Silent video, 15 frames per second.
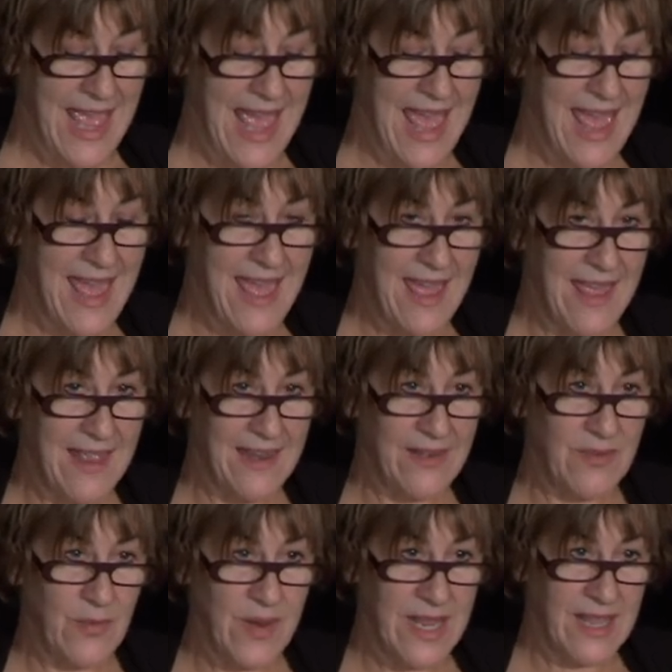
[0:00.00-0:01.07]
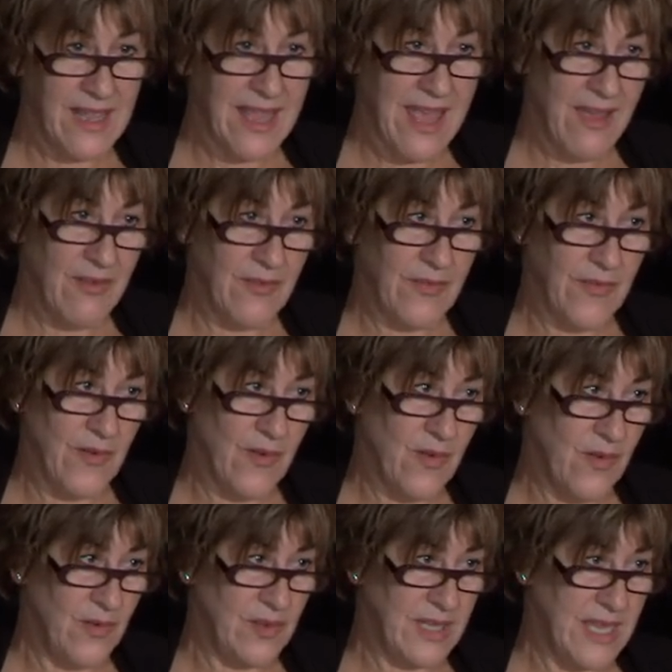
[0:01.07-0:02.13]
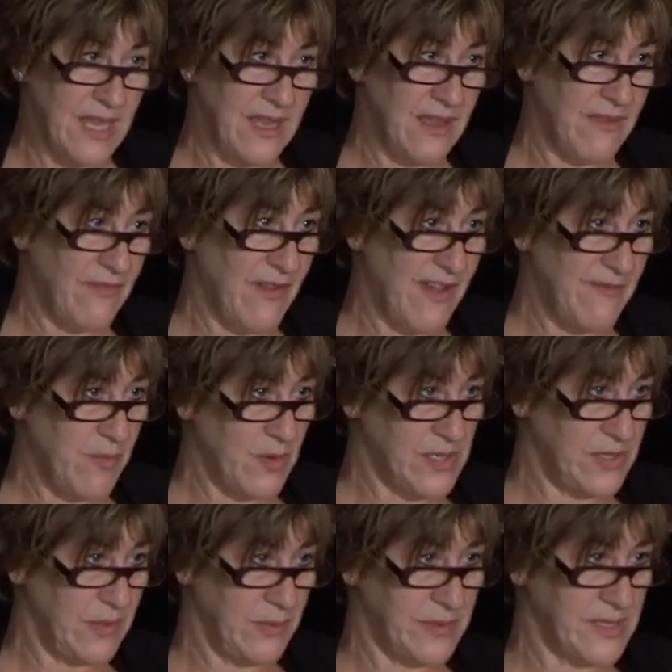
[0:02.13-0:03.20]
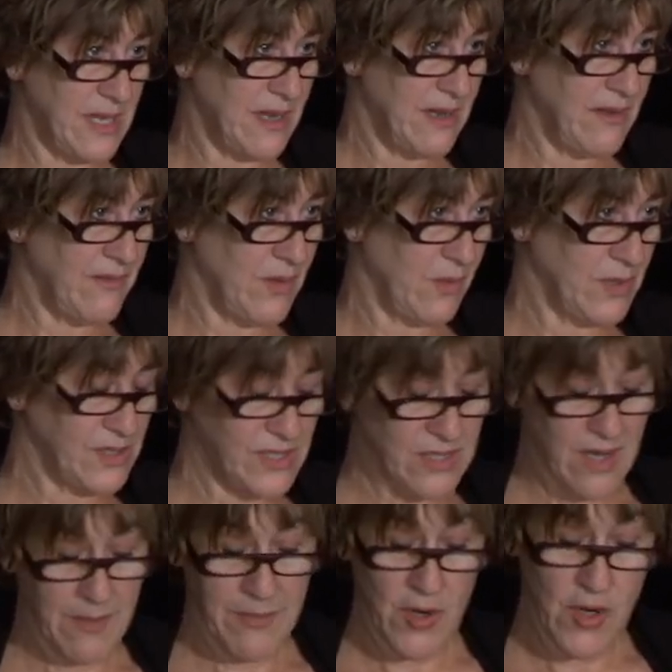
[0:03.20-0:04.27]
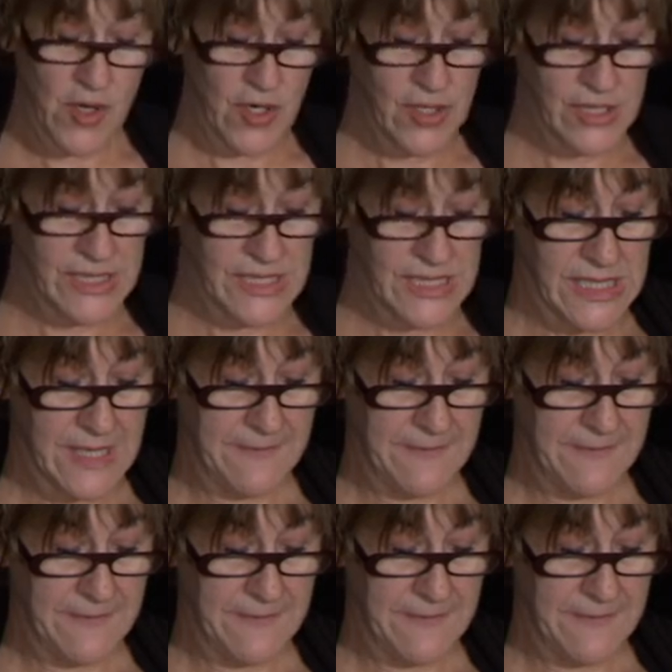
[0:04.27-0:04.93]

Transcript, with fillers: and we account for only 5.2% of the world's top earners.